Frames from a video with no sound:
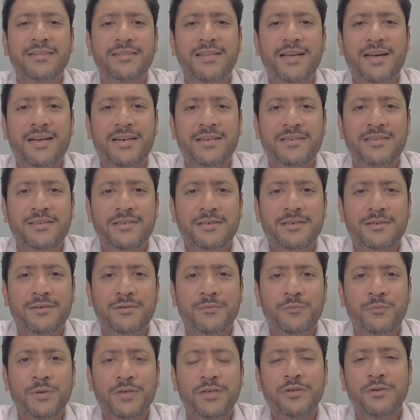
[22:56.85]
that
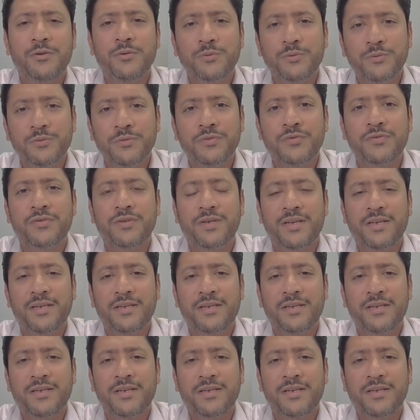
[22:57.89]
we use